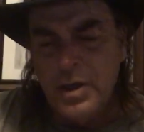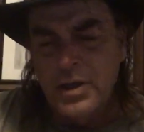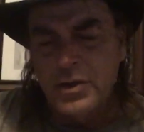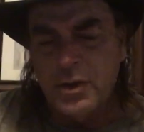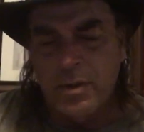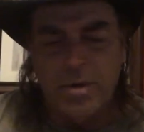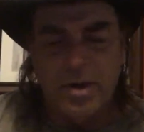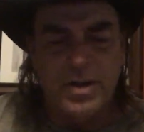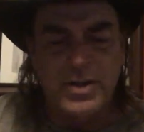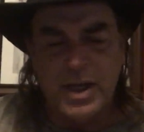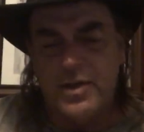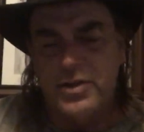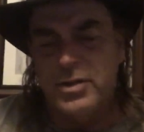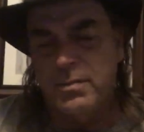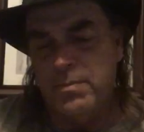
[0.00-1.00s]
So he brings
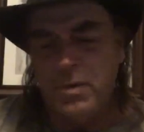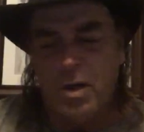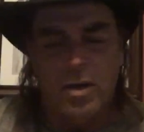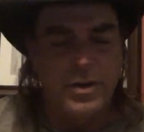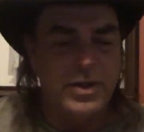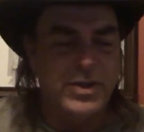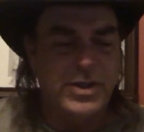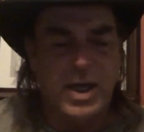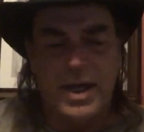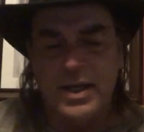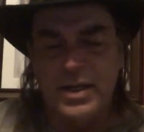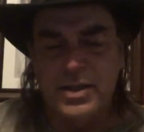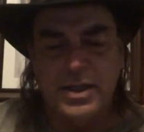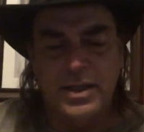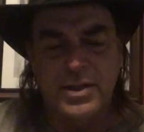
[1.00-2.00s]
out all these
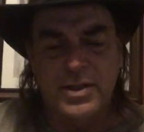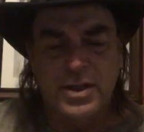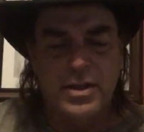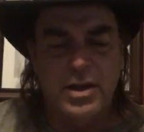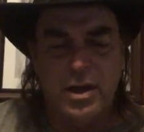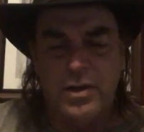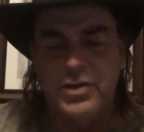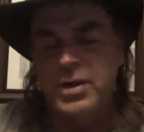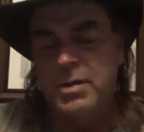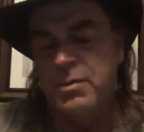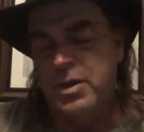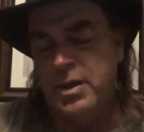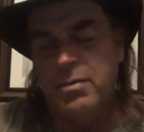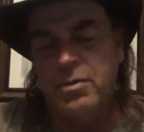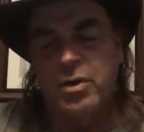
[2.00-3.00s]
scientists, and you know, some
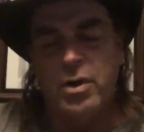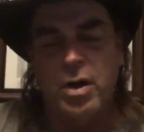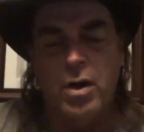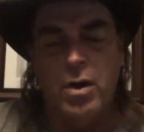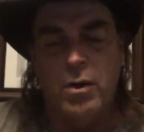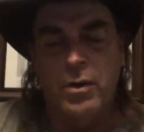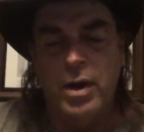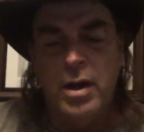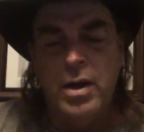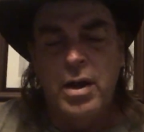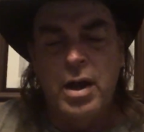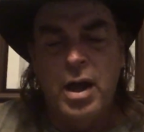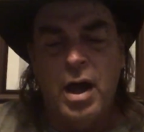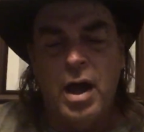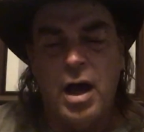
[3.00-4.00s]
of them are known.
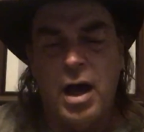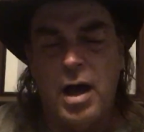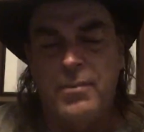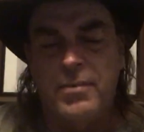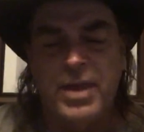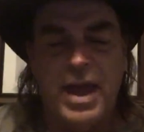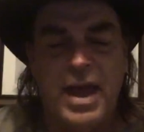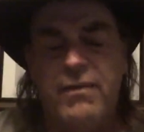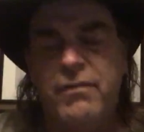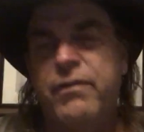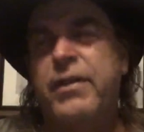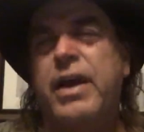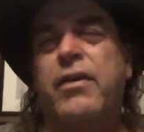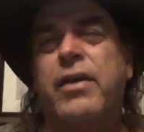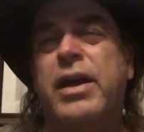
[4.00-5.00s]
They have
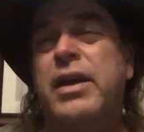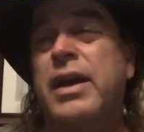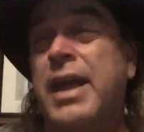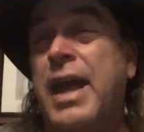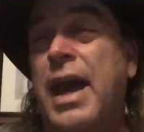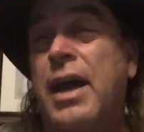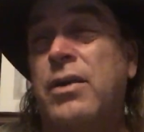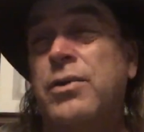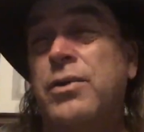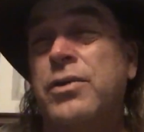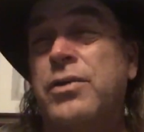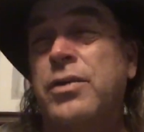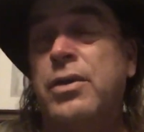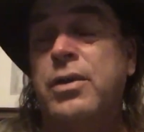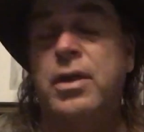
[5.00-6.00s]
varying
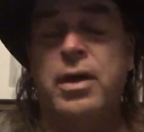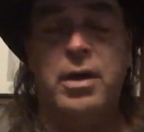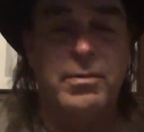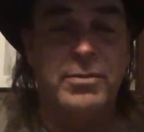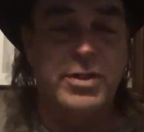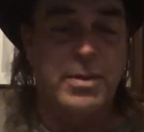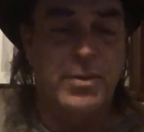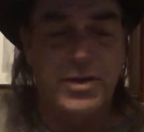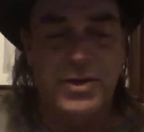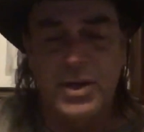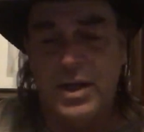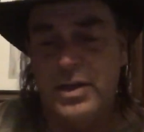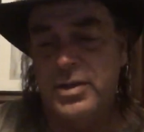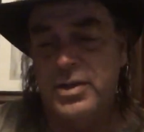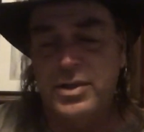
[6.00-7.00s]
accounts. Some of the
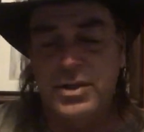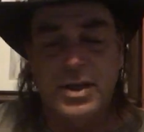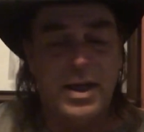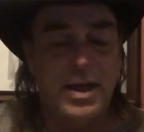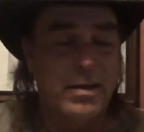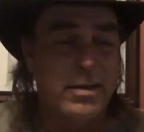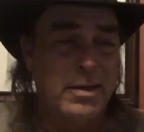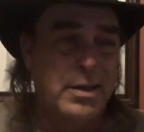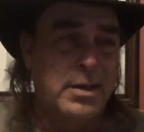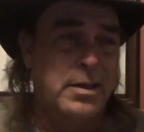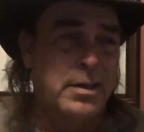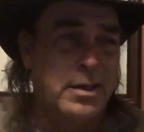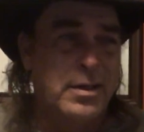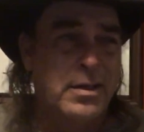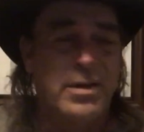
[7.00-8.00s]
scientists say
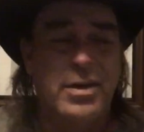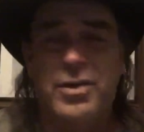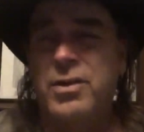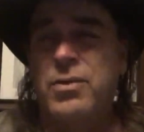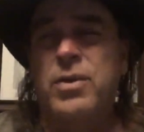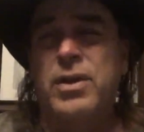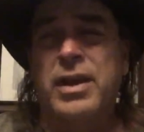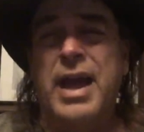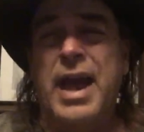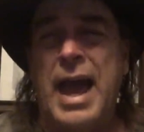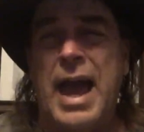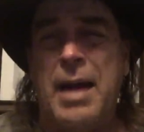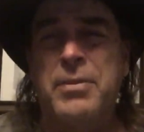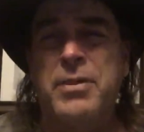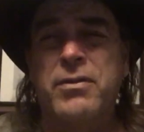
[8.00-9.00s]
nothing really
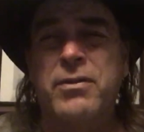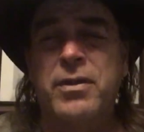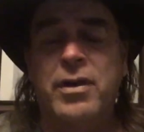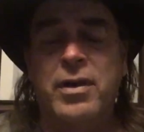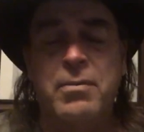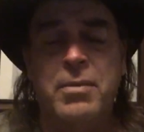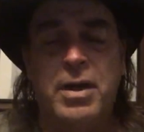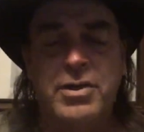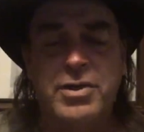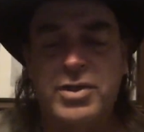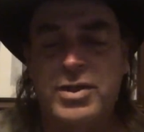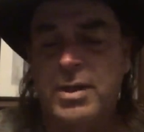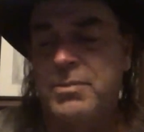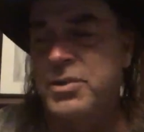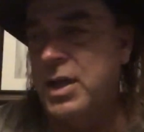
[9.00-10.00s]
happened very much.
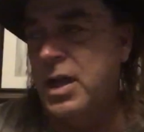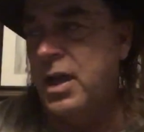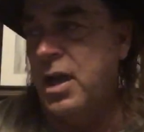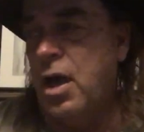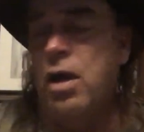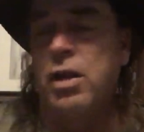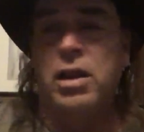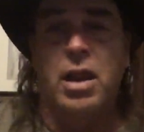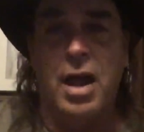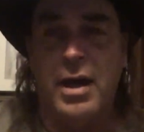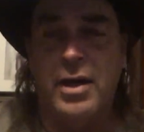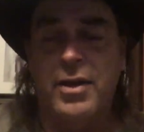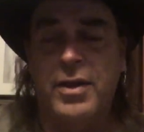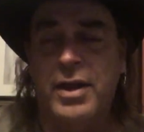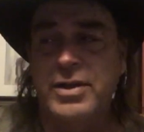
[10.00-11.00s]
Some say a
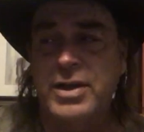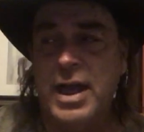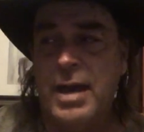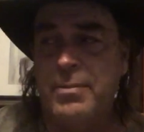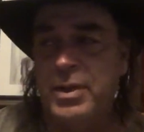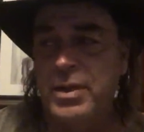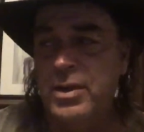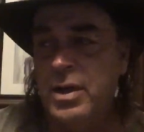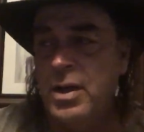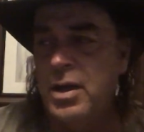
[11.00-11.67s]
lot of things happened.